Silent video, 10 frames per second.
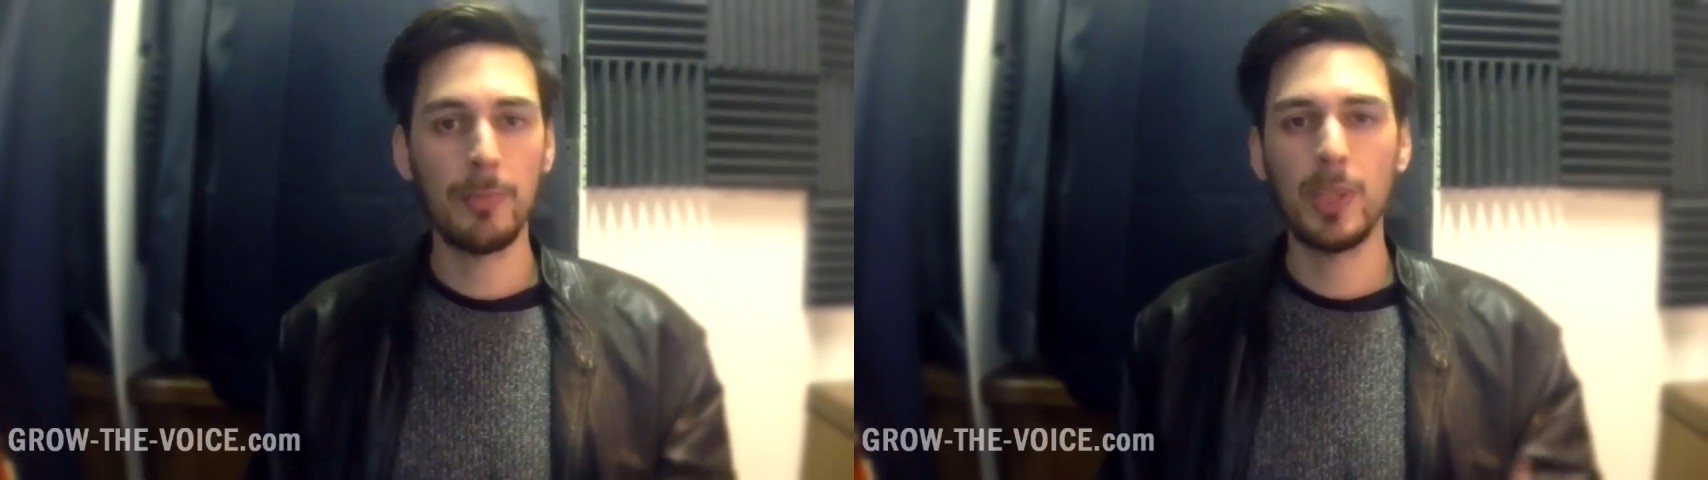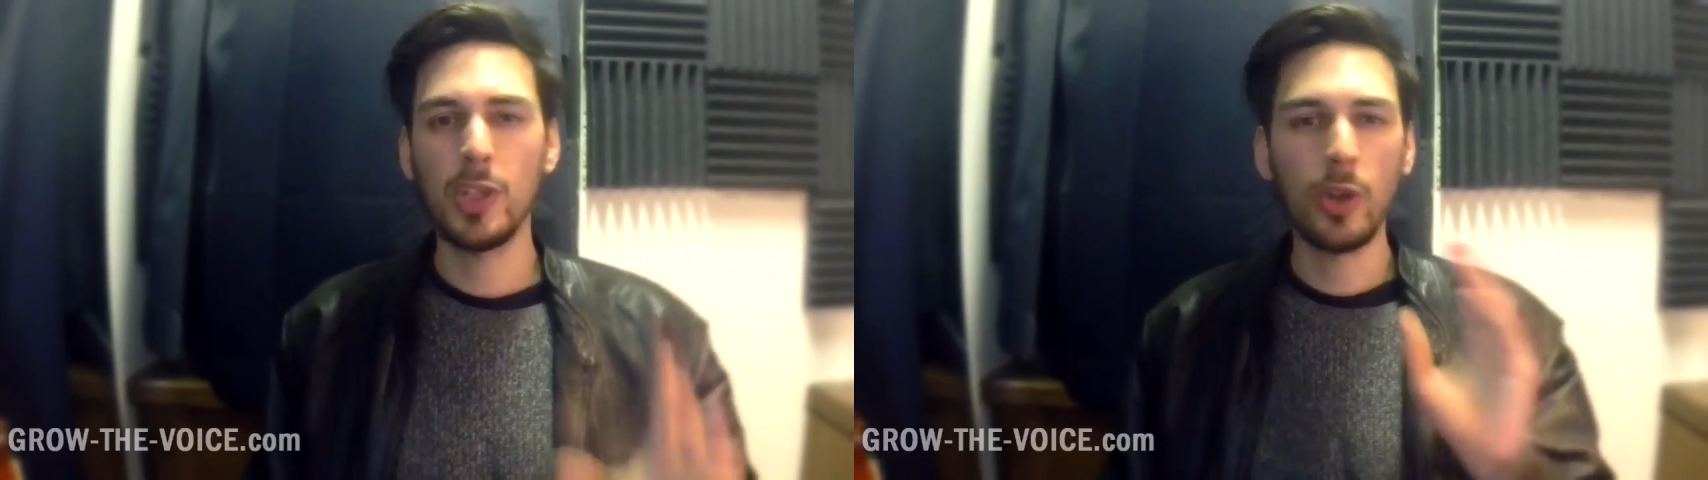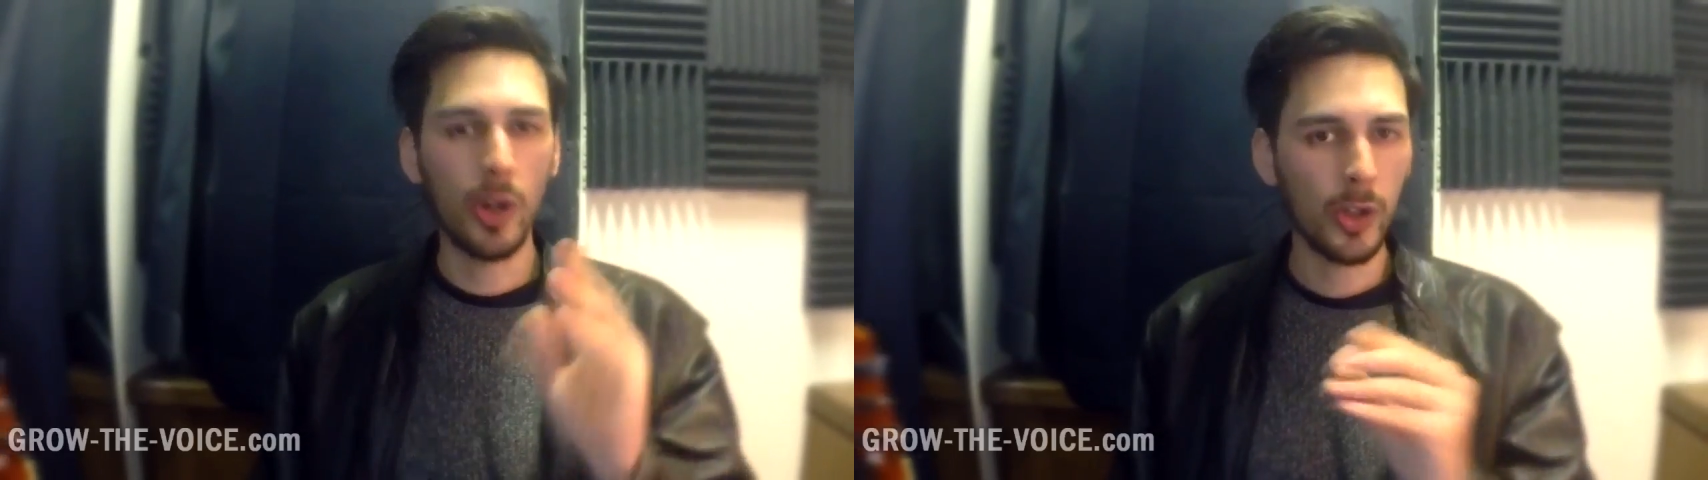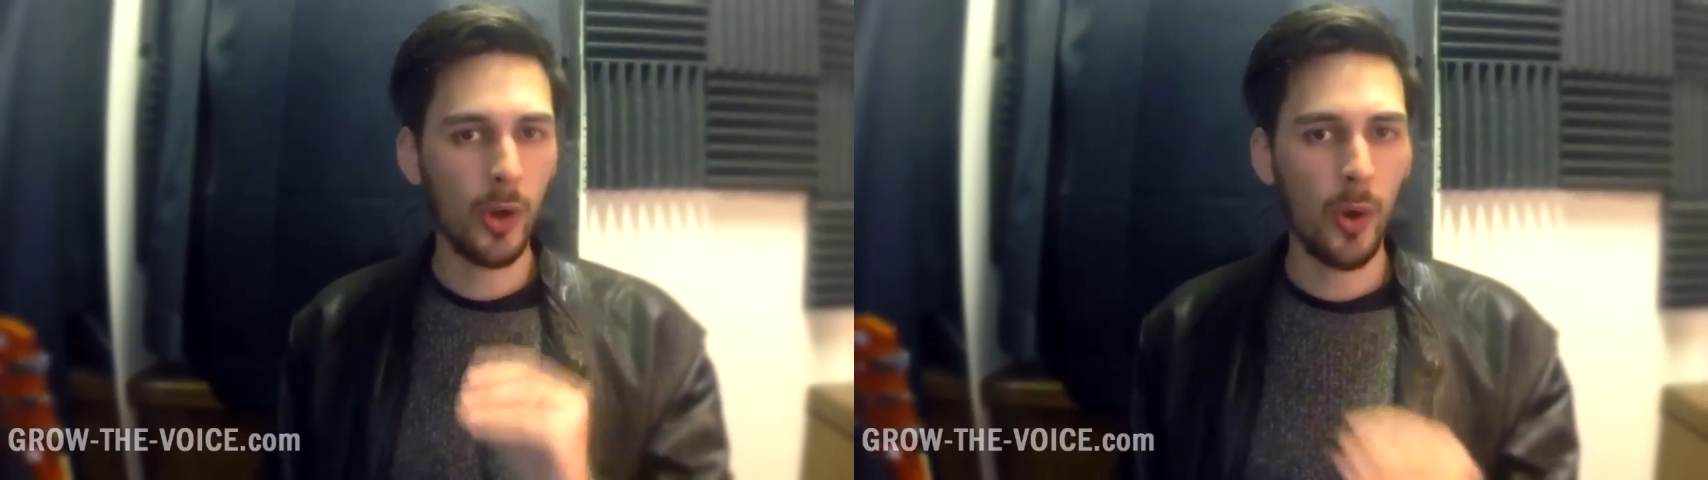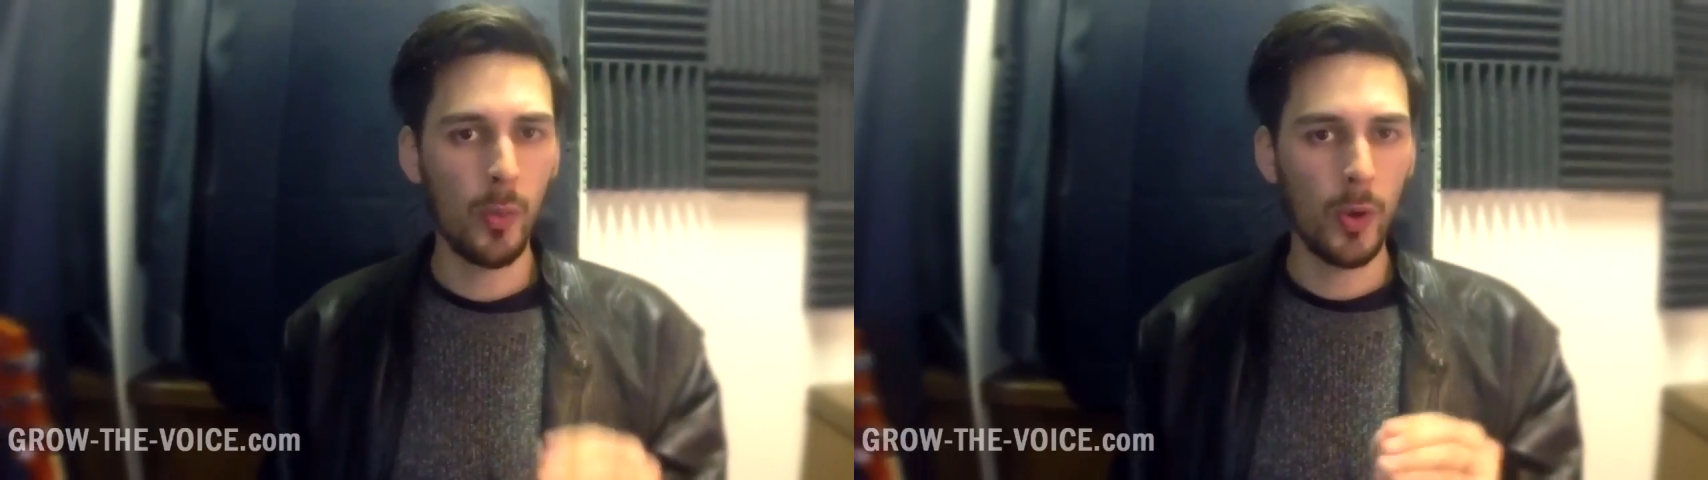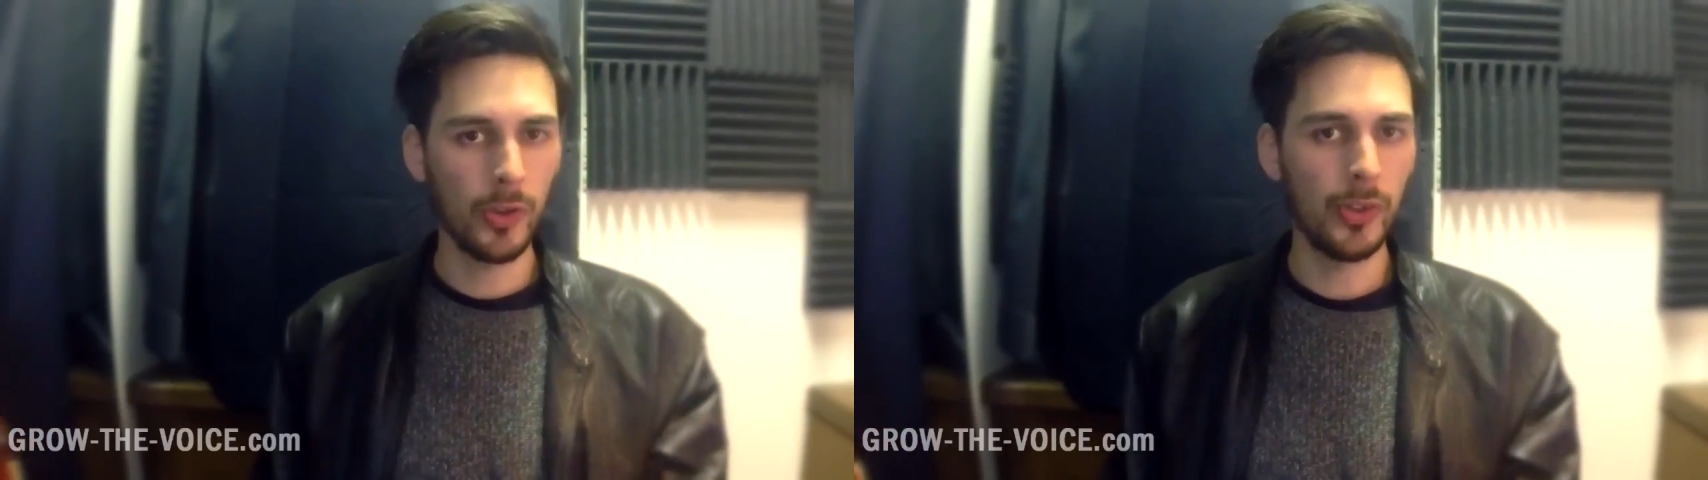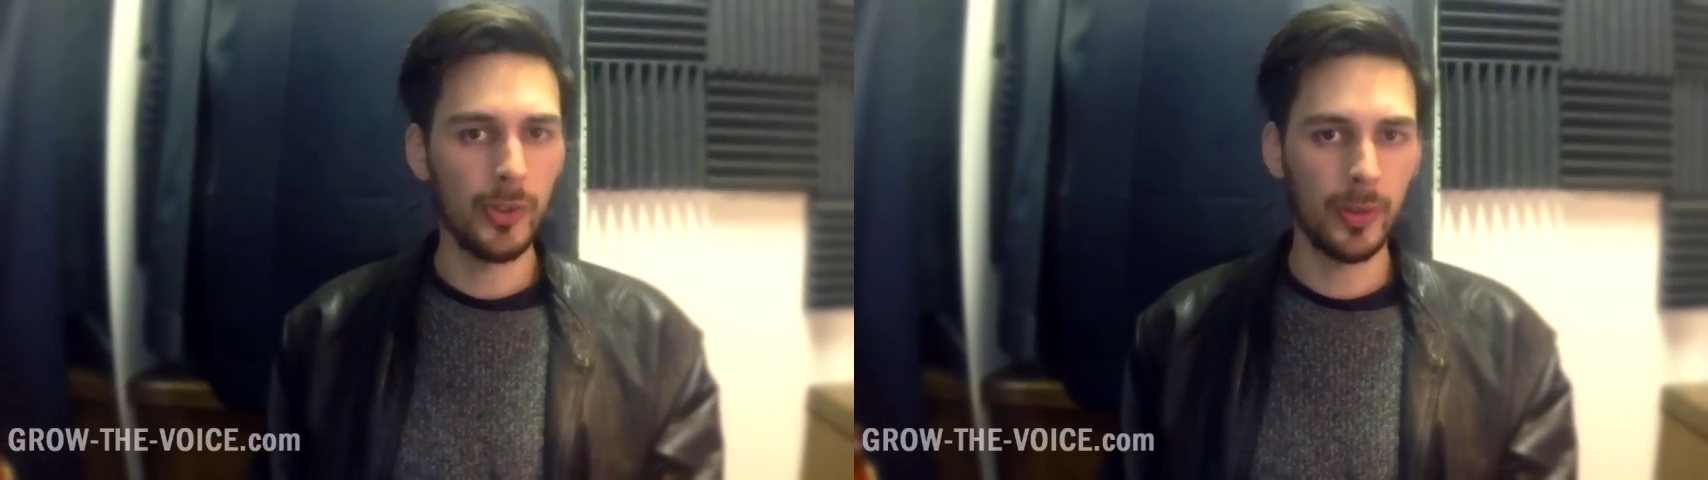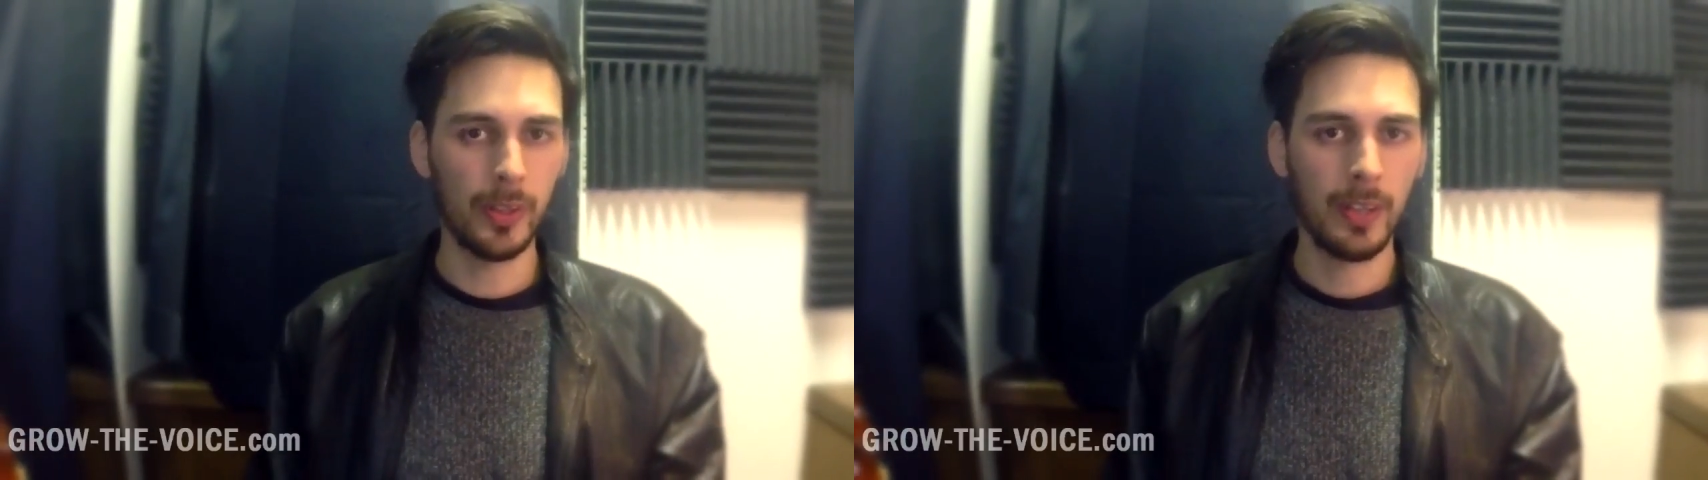but you've got to know what you're
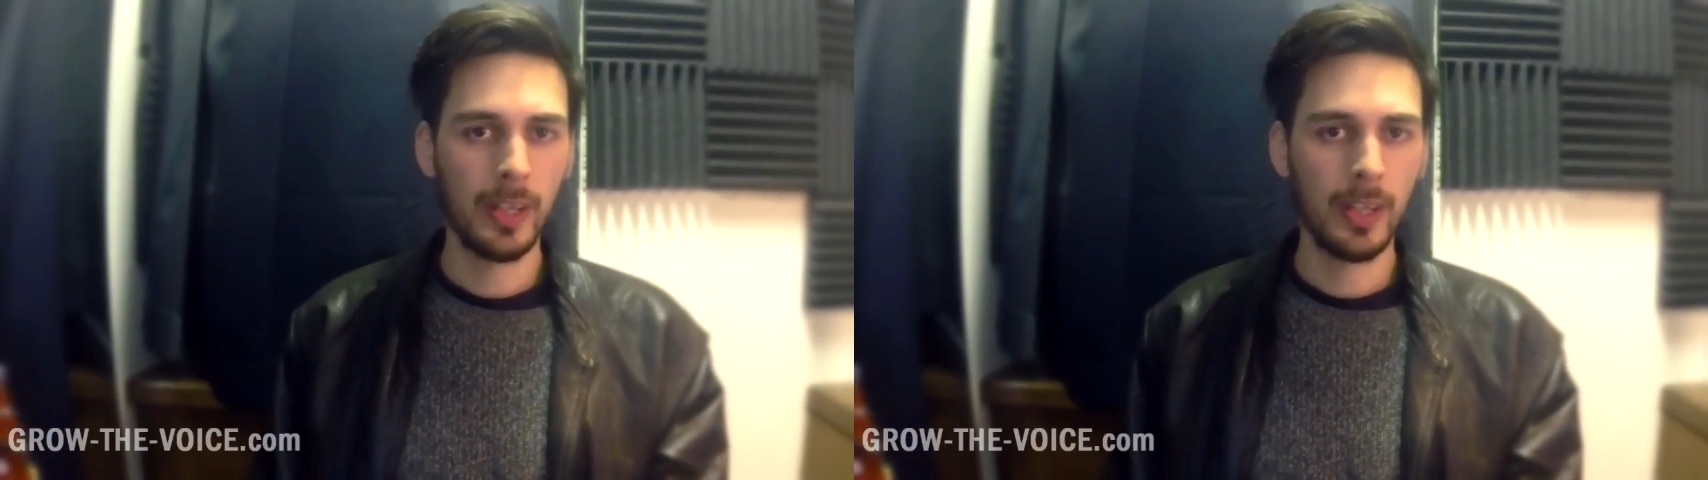doing.